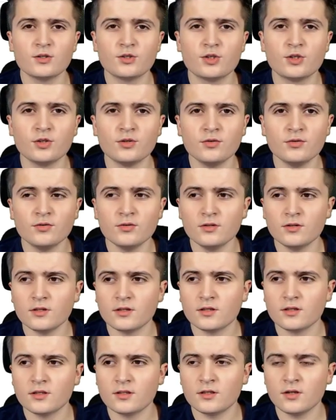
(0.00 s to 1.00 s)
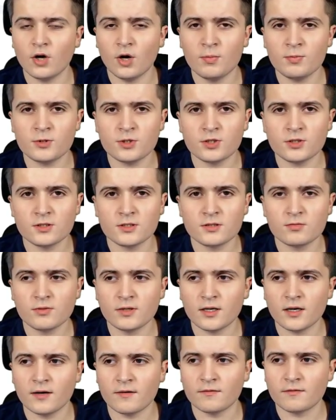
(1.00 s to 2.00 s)
two options
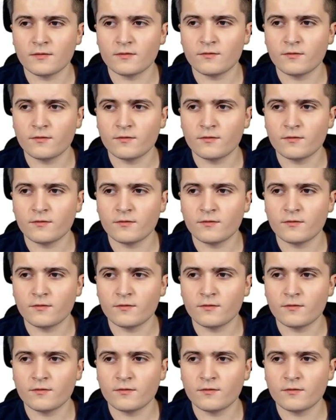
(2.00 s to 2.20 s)
we have.